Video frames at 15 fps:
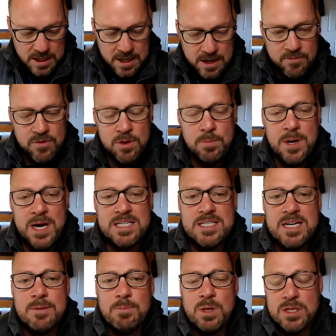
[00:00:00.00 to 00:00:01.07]
And for the past
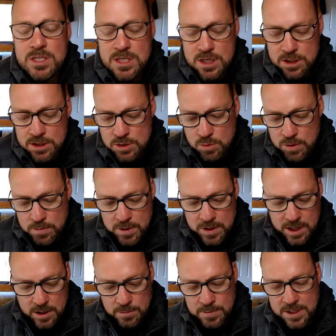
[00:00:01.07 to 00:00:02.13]
10 plus years, we've been
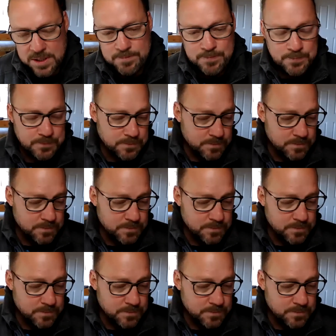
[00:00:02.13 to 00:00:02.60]
helping